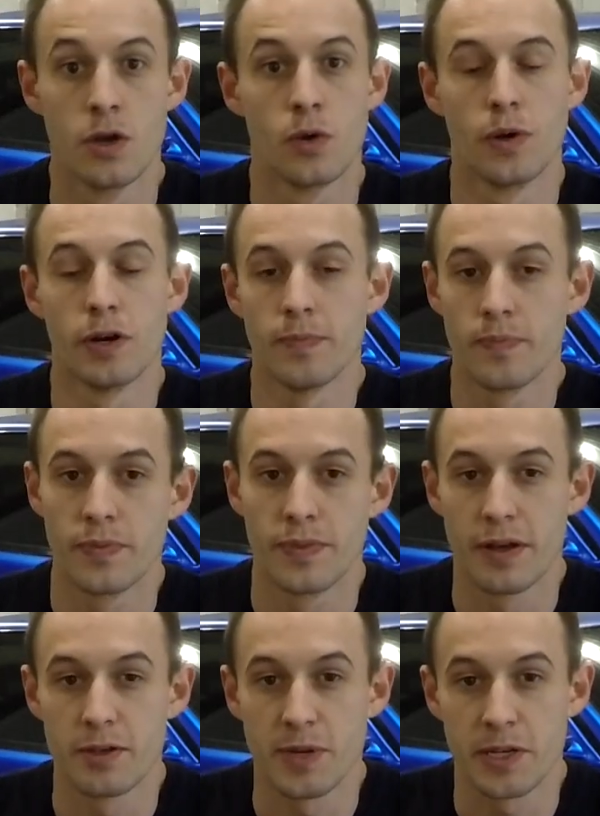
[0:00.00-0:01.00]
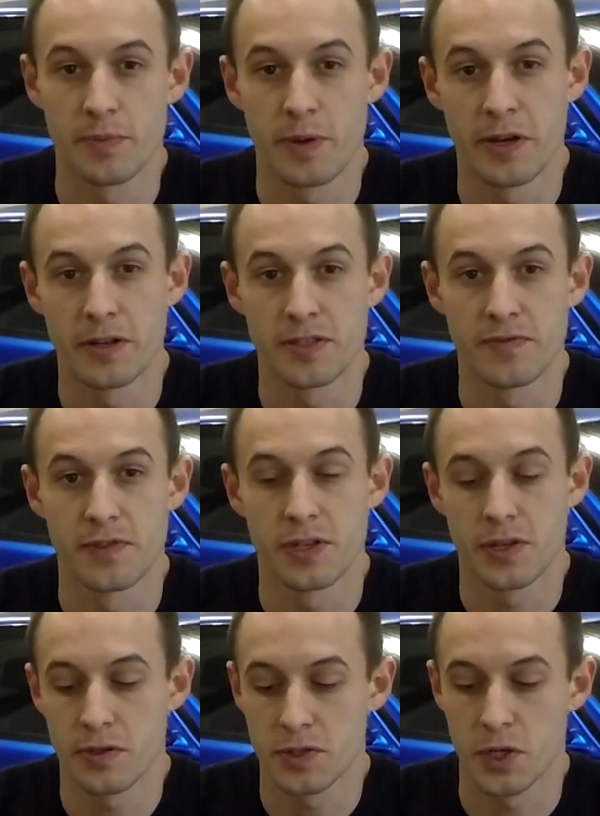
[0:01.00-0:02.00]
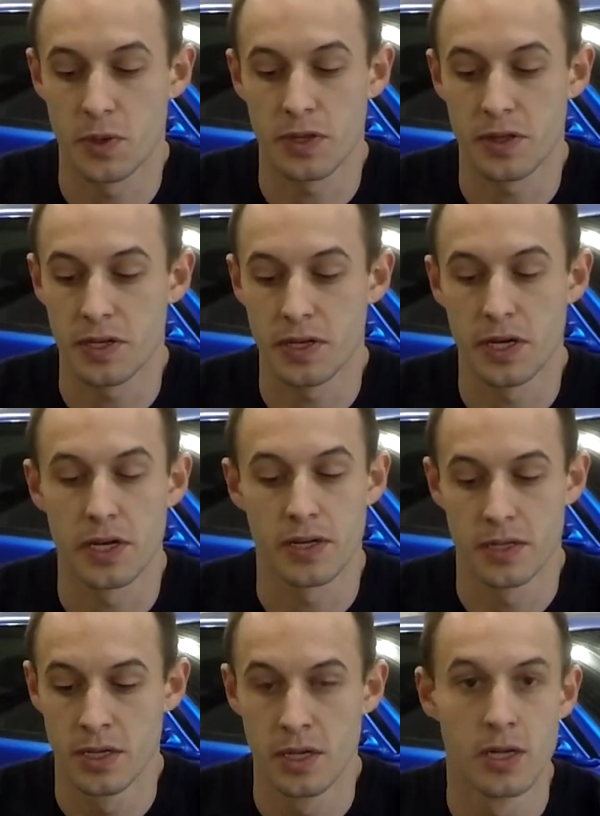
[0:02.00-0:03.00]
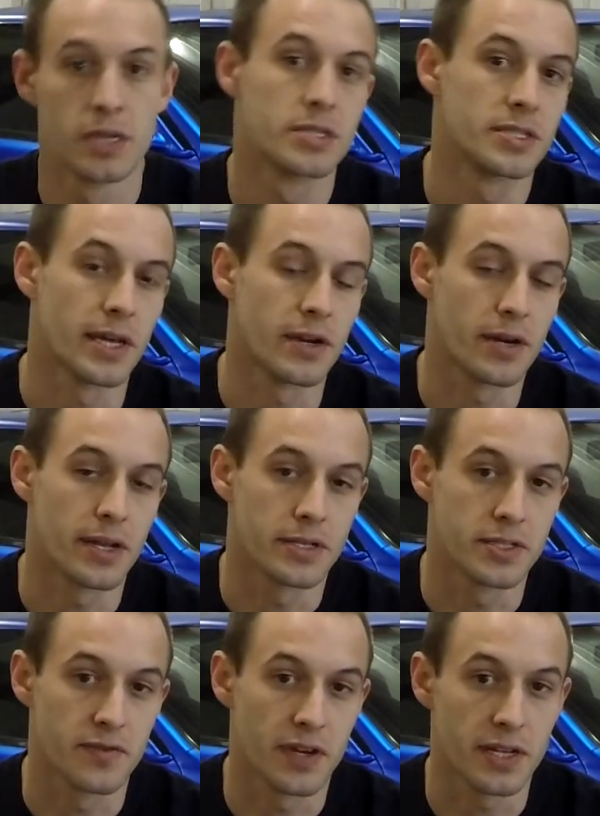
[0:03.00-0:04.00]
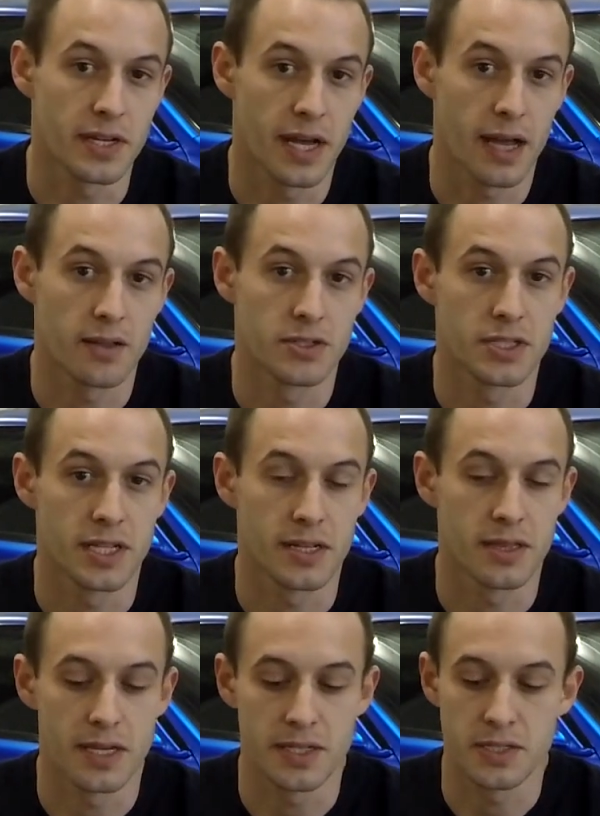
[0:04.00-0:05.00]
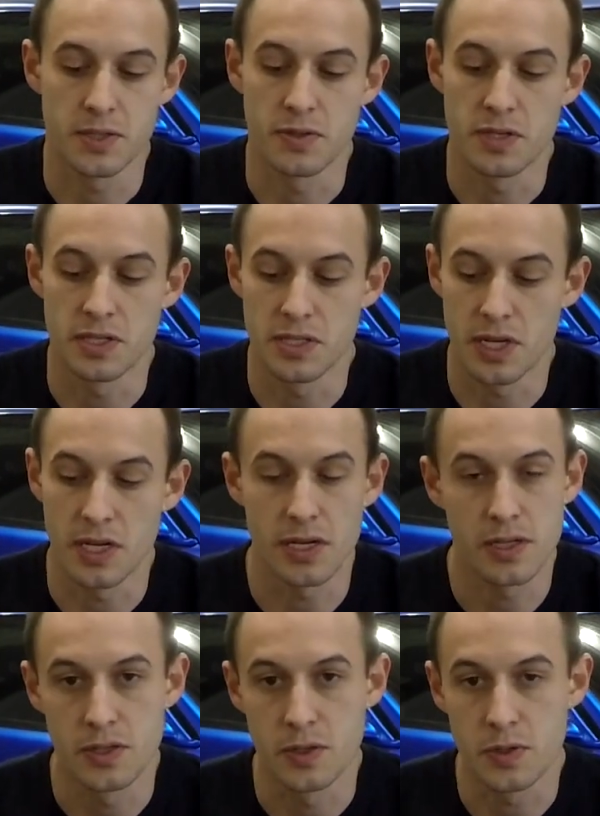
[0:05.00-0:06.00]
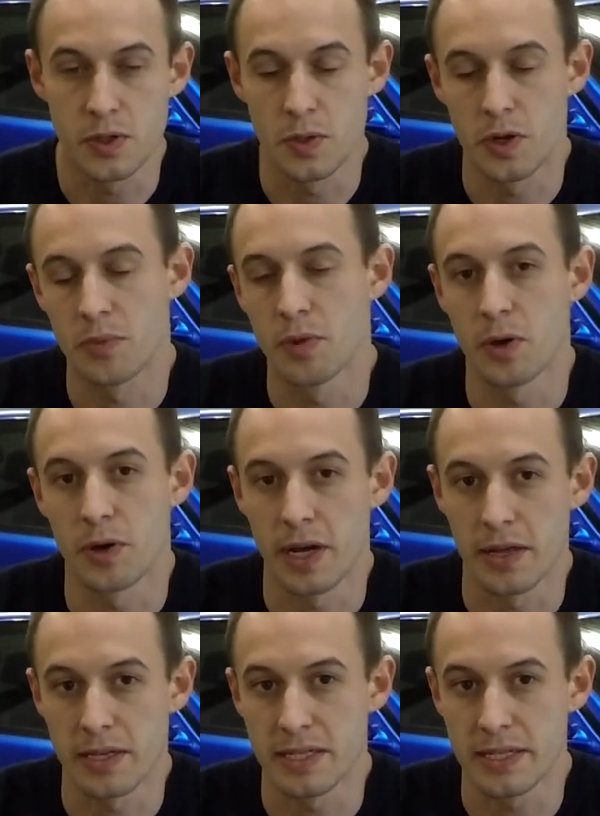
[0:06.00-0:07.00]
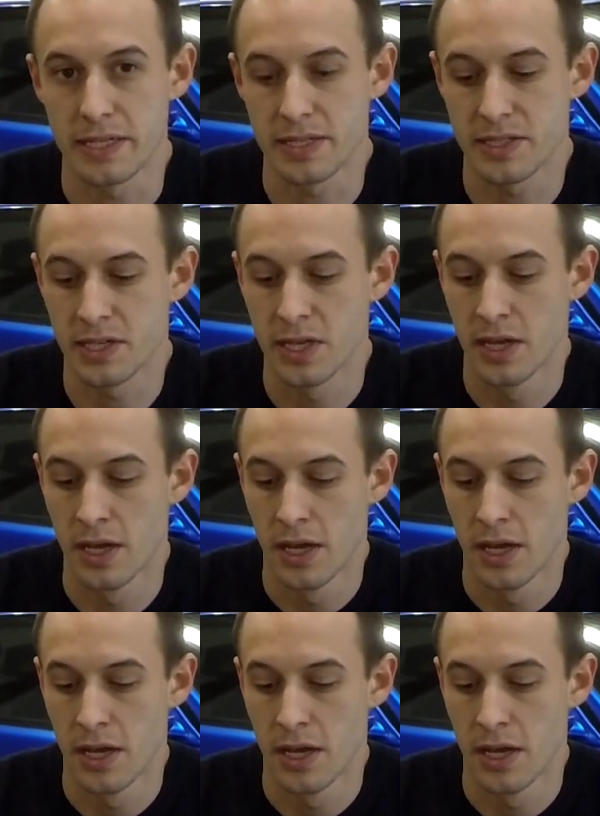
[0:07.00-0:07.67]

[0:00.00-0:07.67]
Well, that was my comparison video showing the standard Sylvania halogen headlights to these new Cougar motor LEDs.